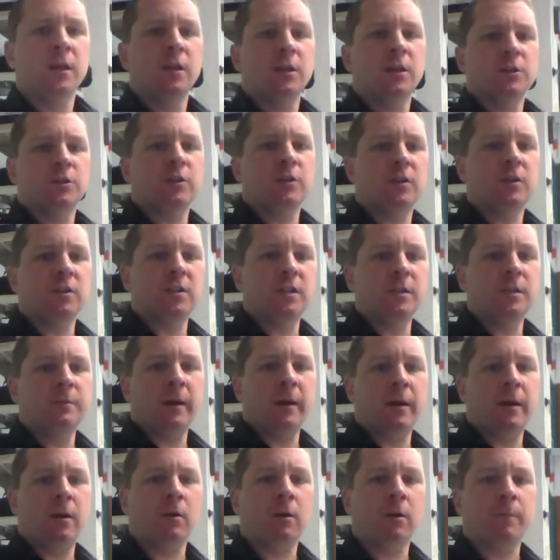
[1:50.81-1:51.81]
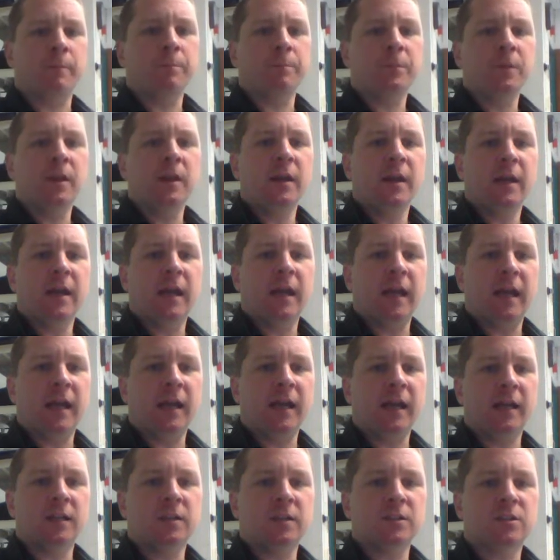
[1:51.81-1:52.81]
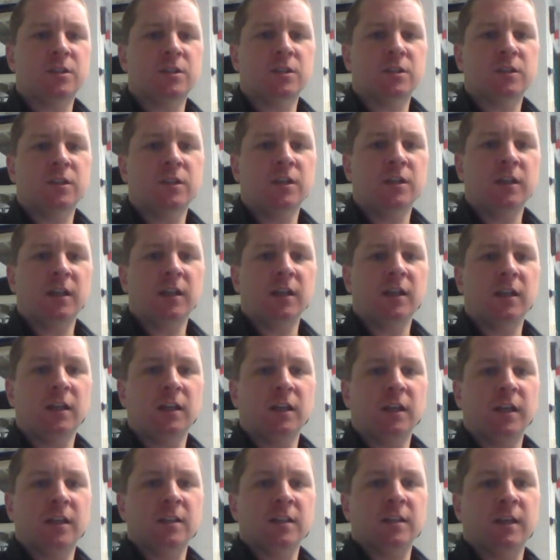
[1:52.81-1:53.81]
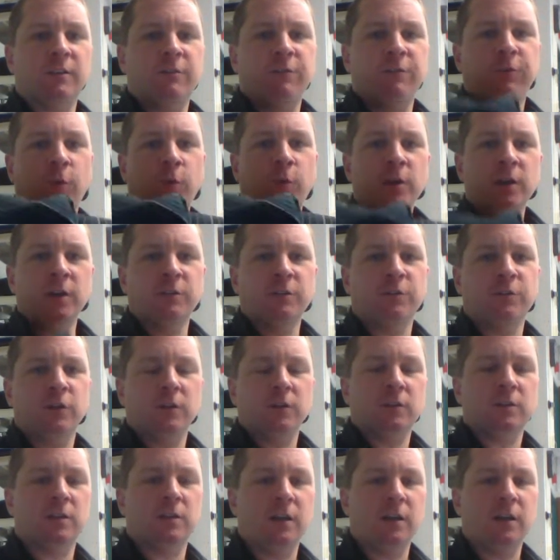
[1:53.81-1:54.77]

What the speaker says: so you can see my arm. And it's like four different.